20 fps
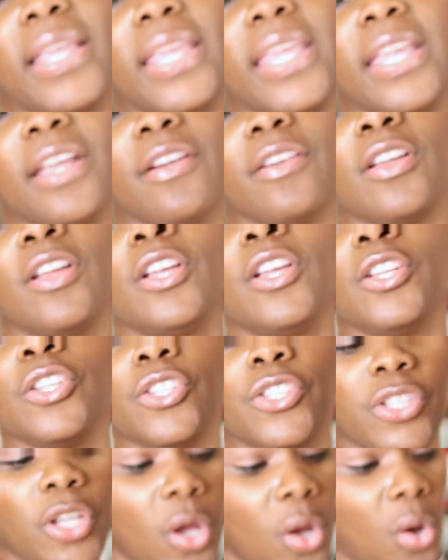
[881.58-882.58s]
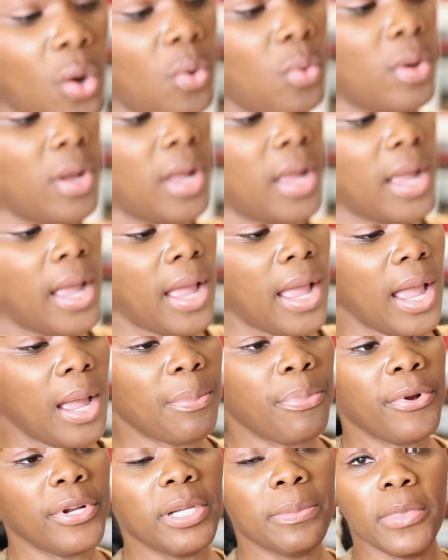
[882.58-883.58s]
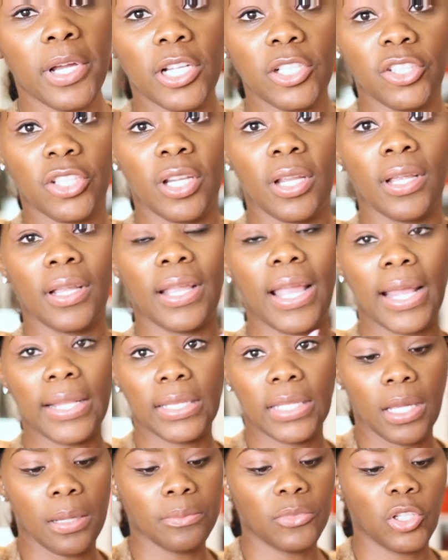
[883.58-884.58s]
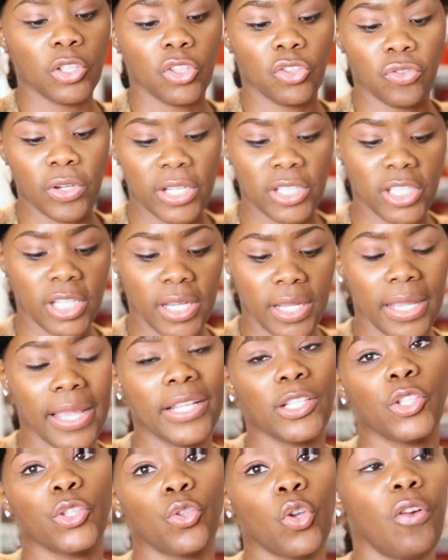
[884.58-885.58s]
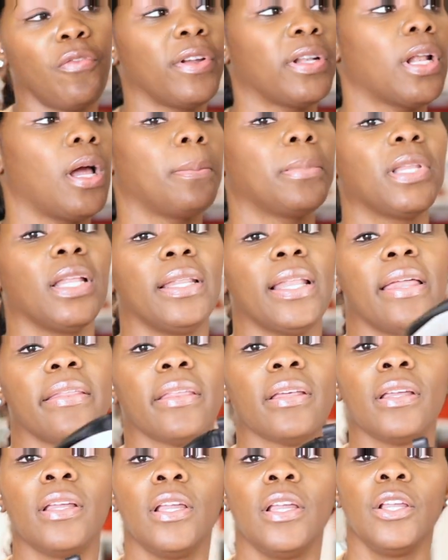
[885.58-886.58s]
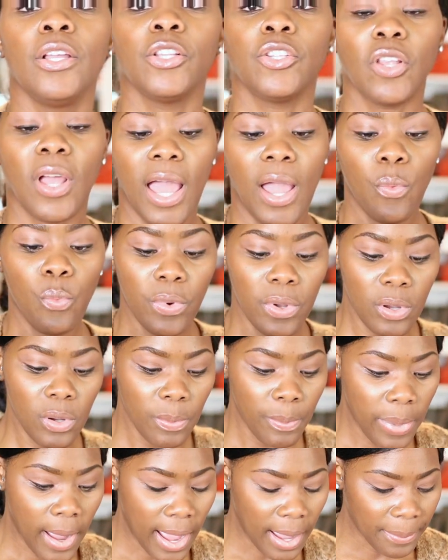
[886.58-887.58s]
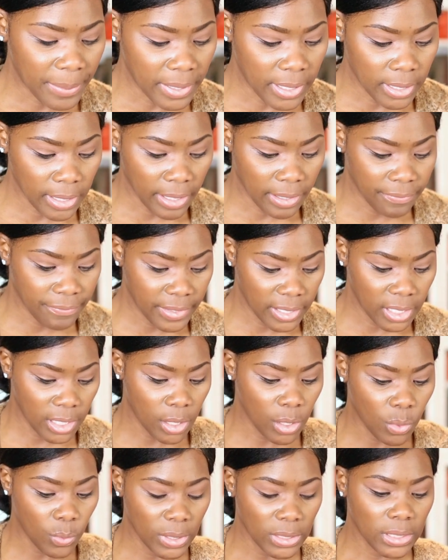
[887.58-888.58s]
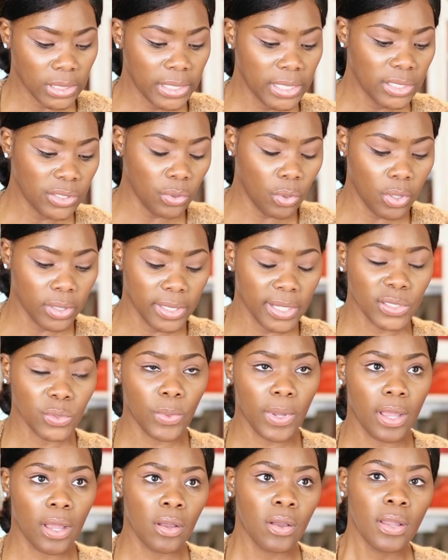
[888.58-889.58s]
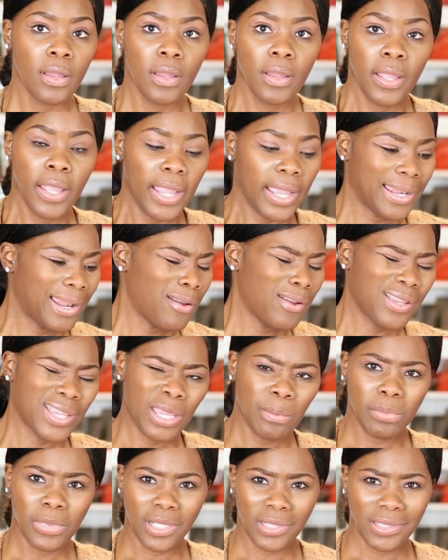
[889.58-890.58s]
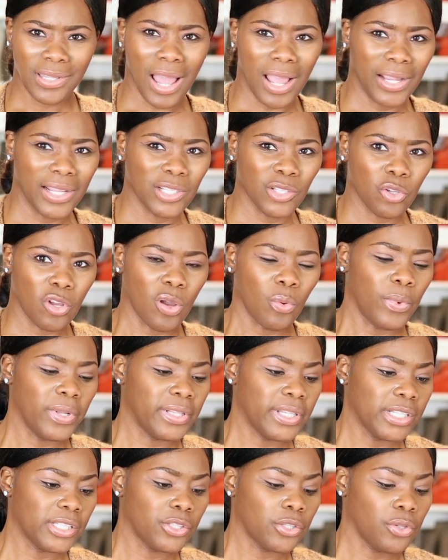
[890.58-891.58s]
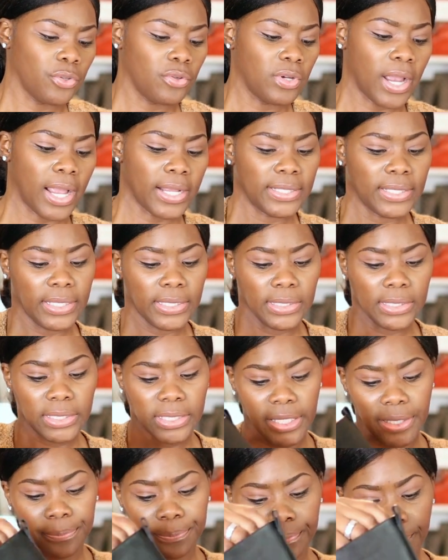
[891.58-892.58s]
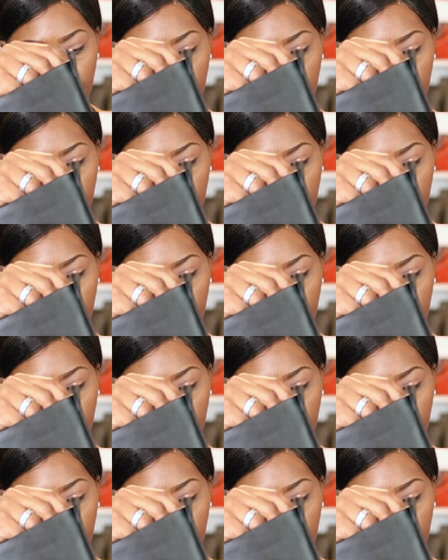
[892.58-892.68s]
here so I pretty much got them to stretch it and soften up the leather so I will pop in a video with these on as well and I'll keep the stockings on with it so you guys can see